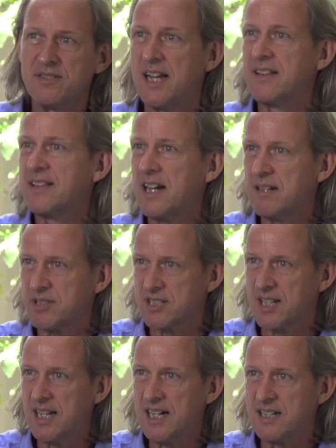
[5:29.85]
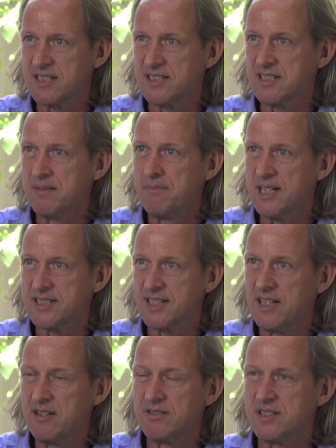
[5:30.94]
10 times as large as in
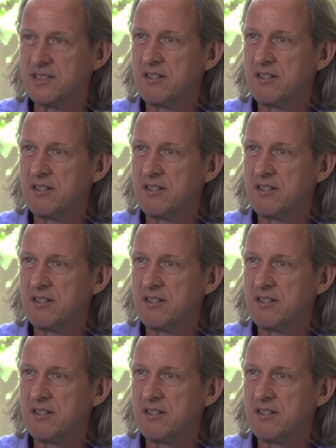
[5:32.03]
Barcelona.